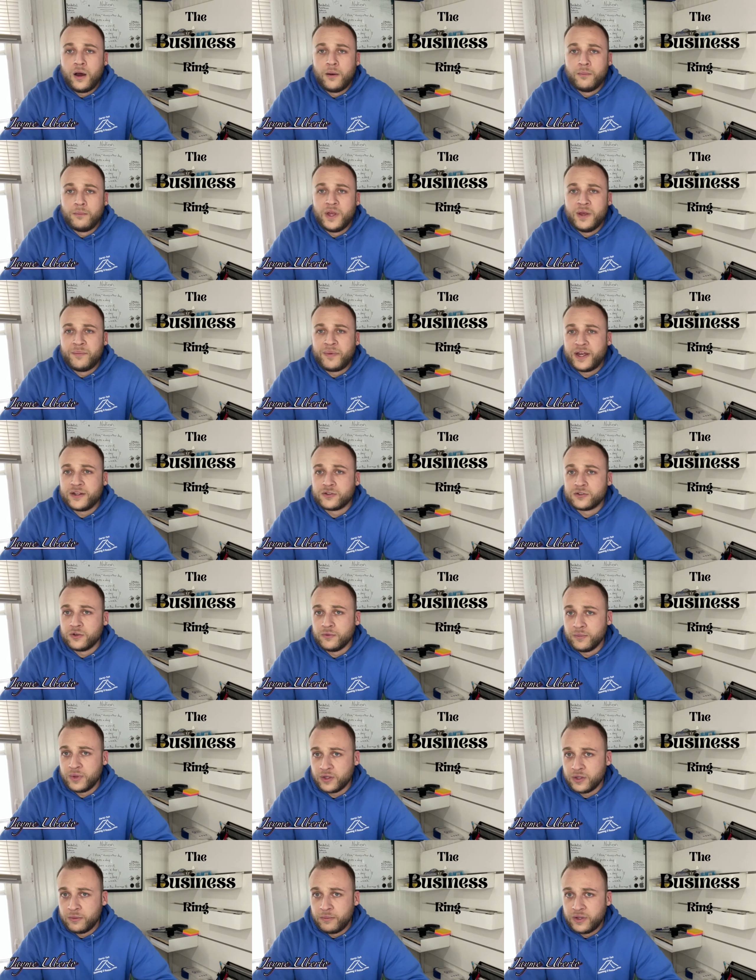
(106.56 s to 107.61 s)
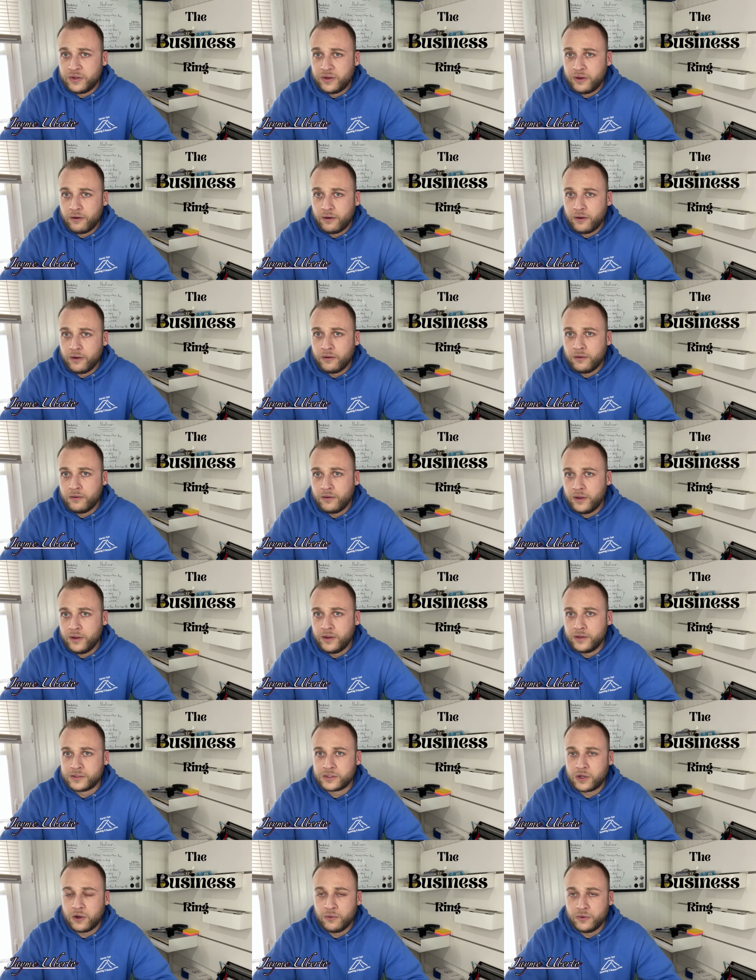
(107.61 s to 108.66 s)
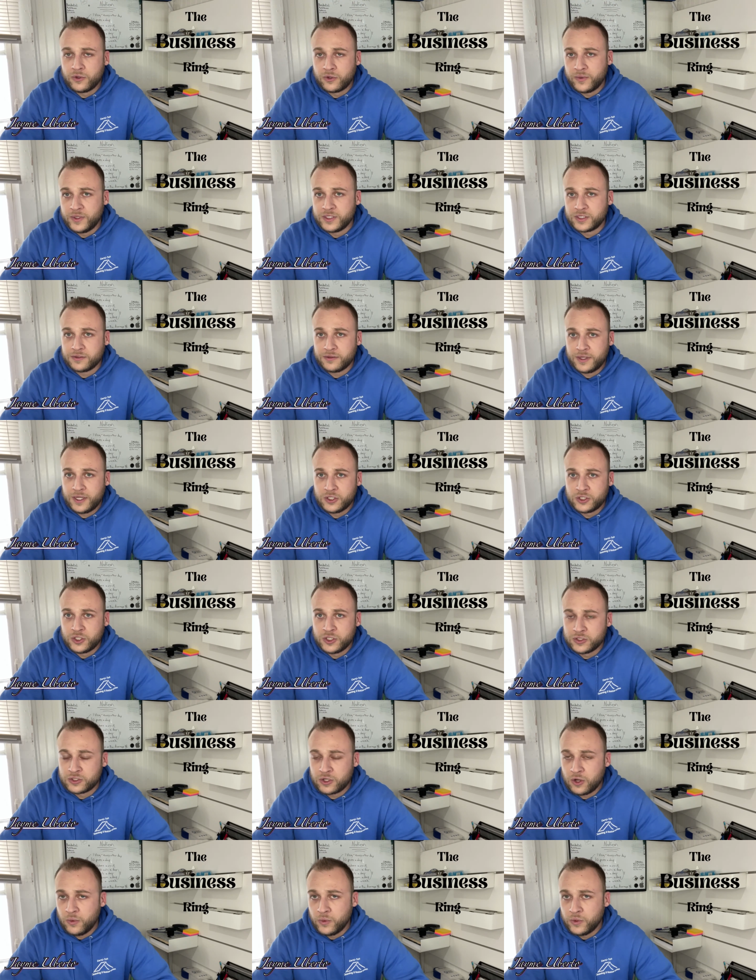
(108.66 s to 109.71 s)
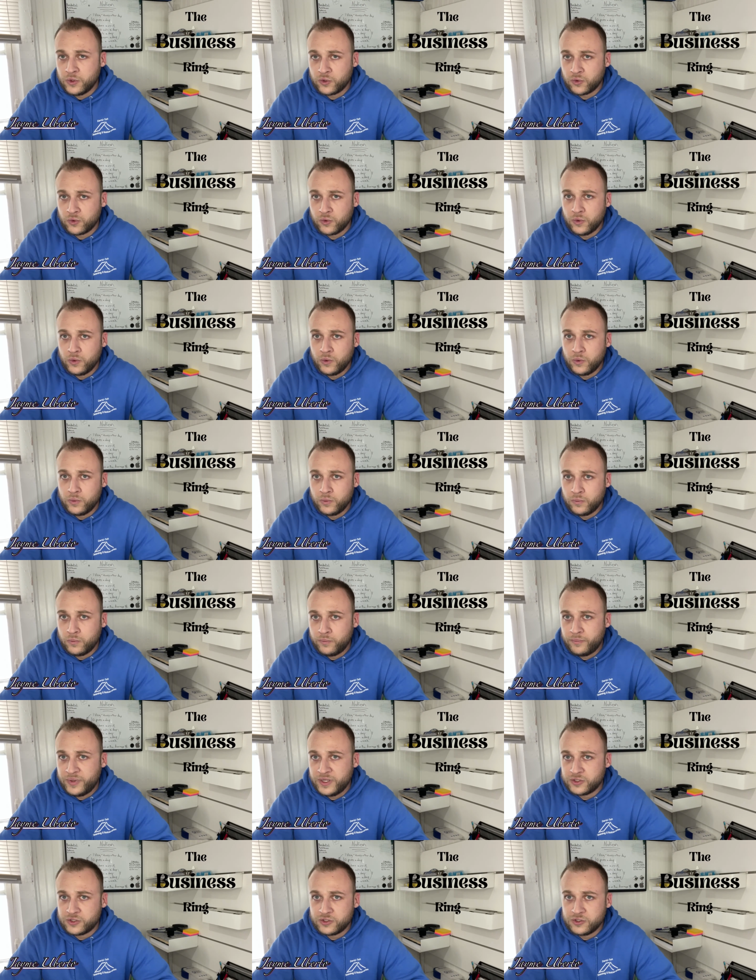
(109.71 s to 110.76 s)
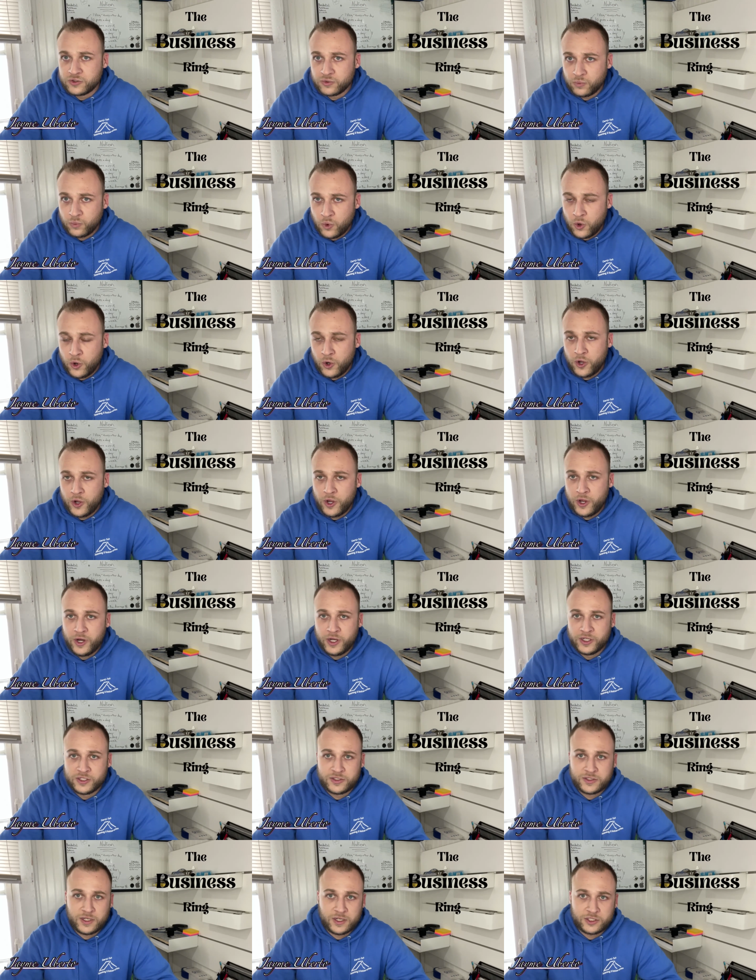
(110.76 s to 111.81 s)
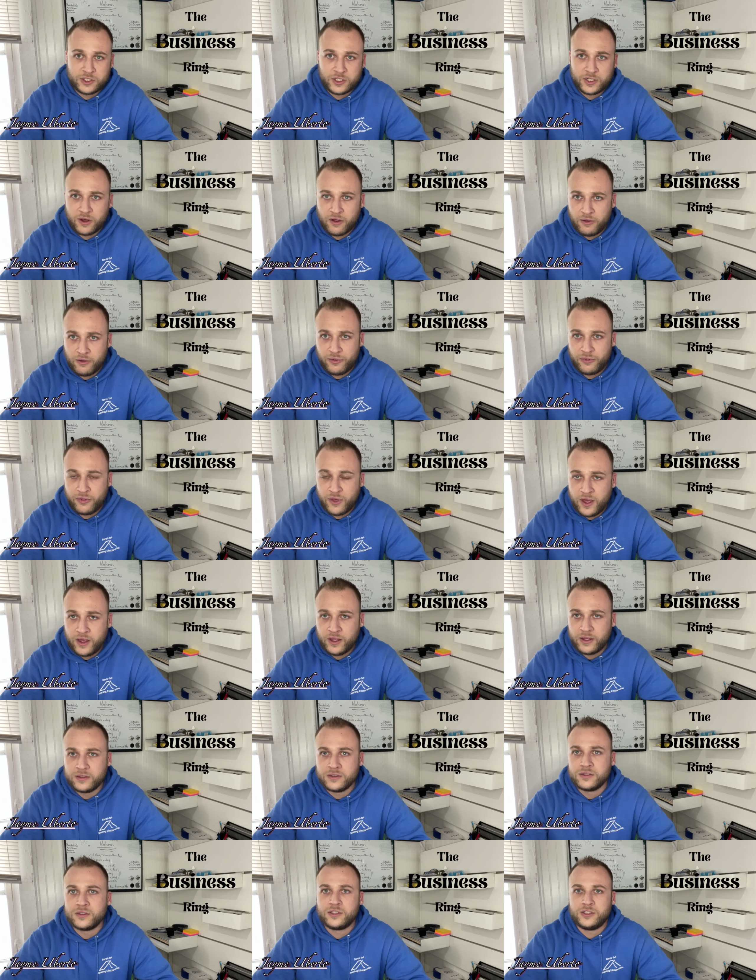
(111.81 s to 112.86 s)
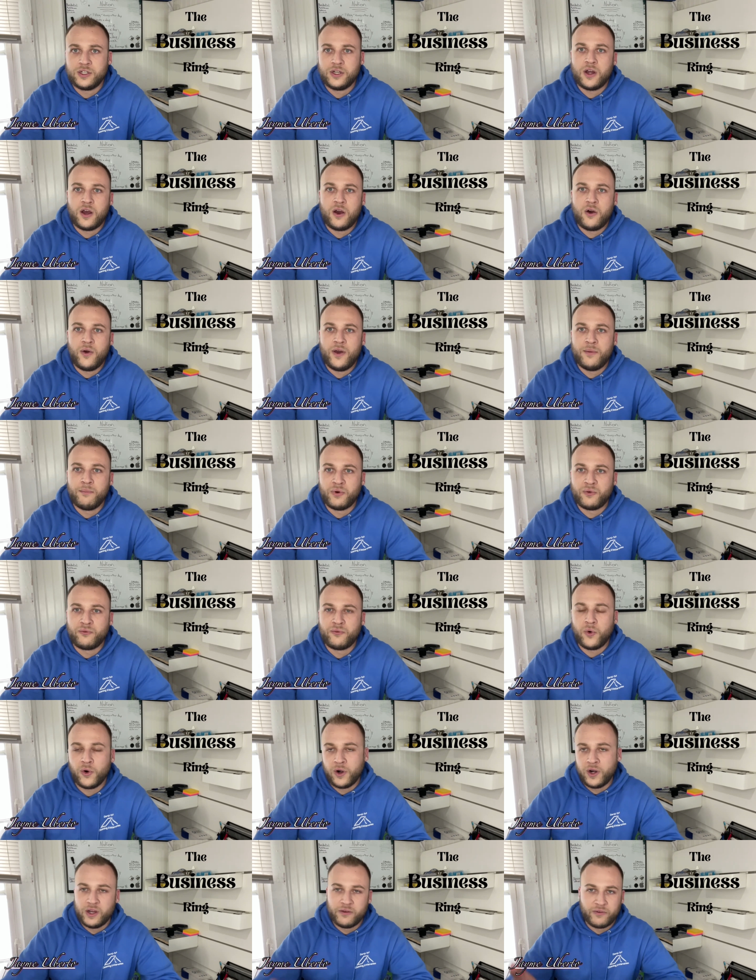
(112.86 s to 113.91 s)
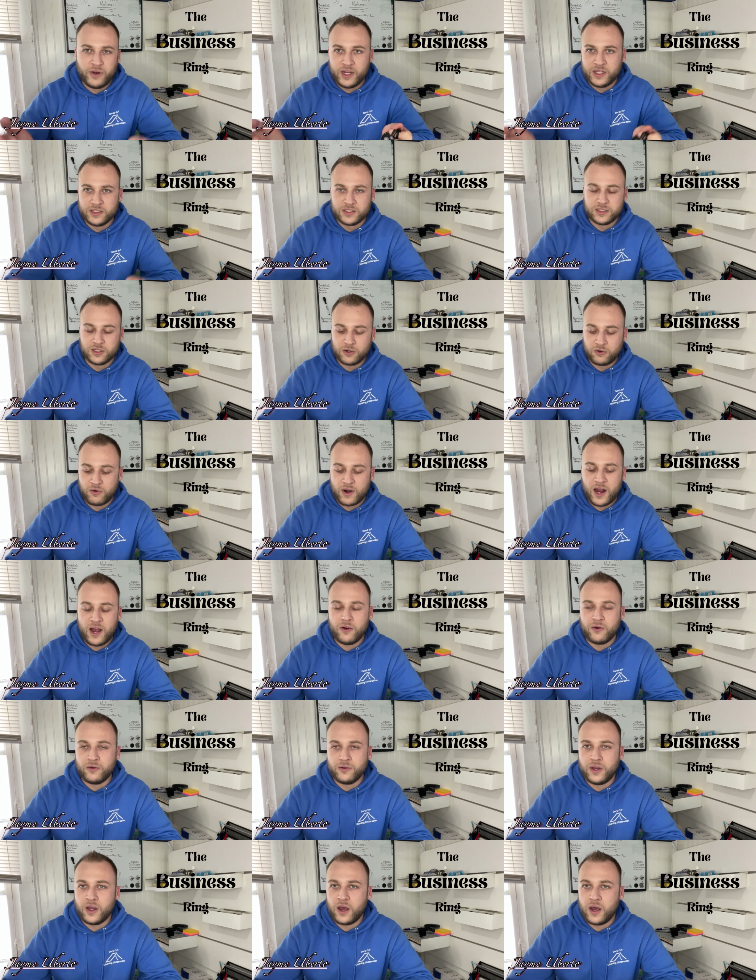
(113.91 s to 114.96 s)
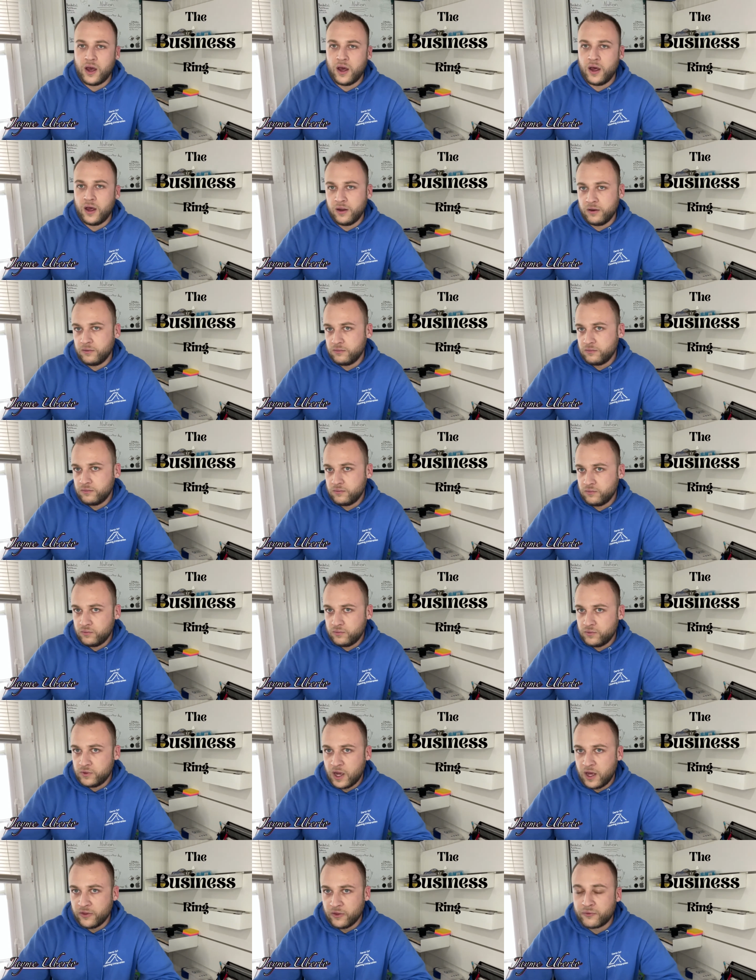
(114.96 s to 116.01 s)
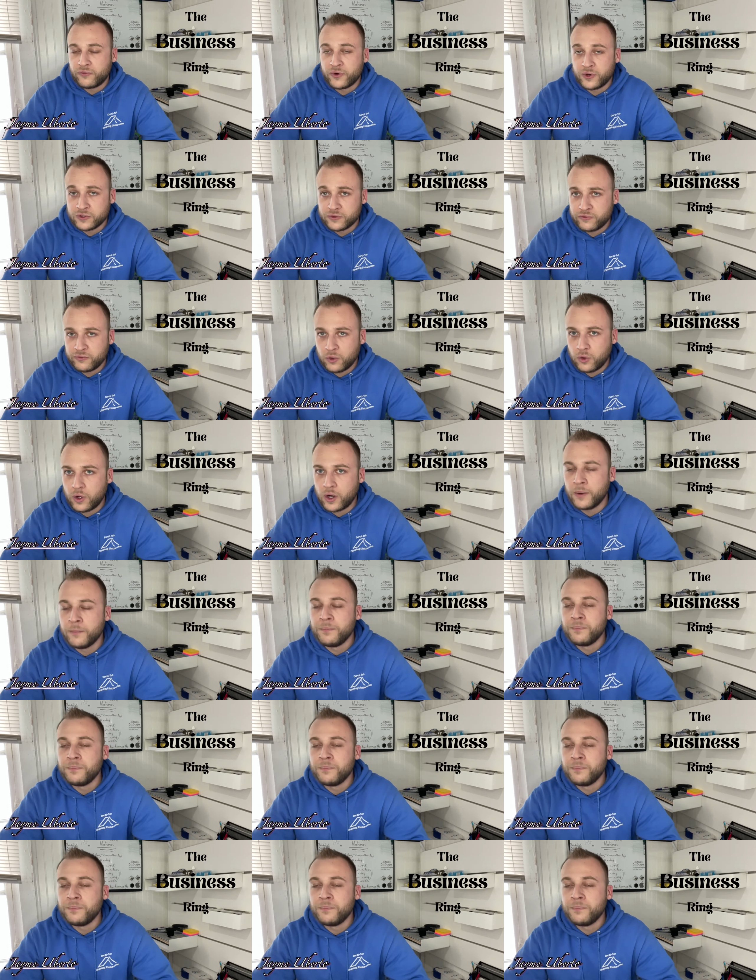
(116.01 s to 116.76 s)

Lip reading: It passed through building material. It's going through insulation. It's going through pieces of wood. It's touching other things, before it even hits the ground on the first floor.